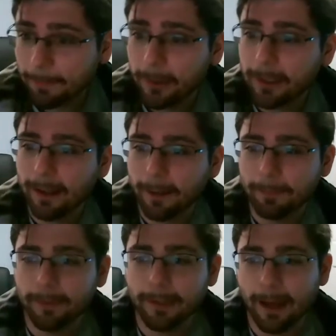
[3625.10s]
put it up
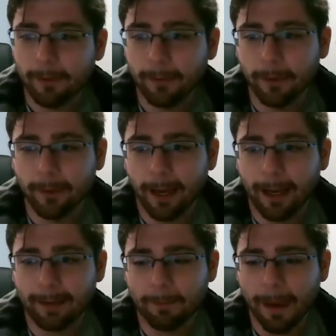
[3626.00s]
for download
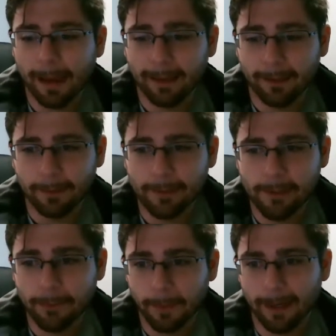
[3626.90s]
on Mega, which
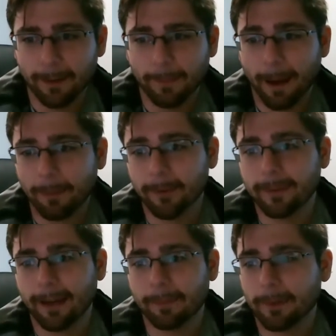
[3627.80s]
is where Popcorn
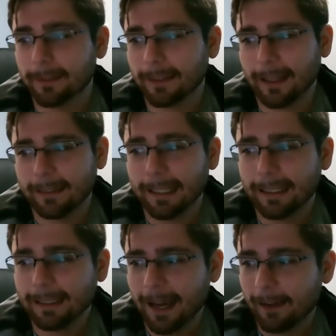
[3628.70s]
Time was and got
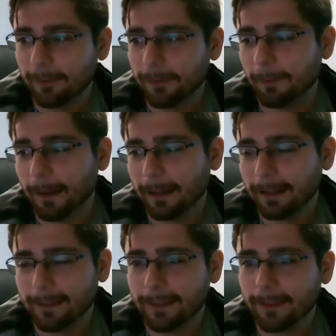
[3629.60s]
taken down from
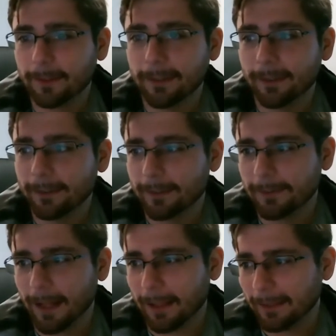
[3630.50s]
Mega. So they're just
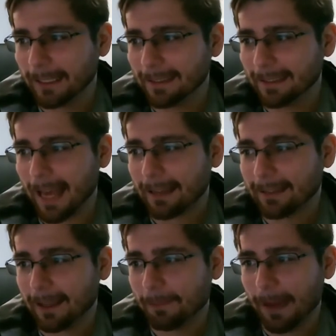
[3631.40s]
following the exact
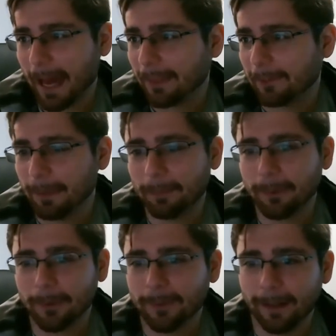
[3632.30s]
same path of
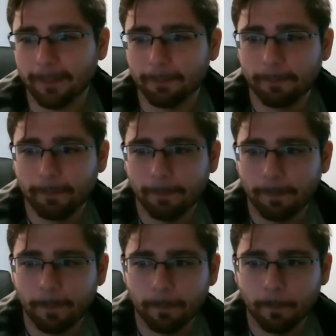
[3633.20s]
Popcorn Time.
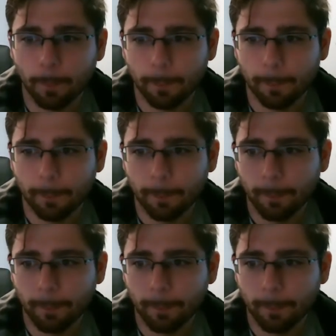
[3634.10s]
This is fun.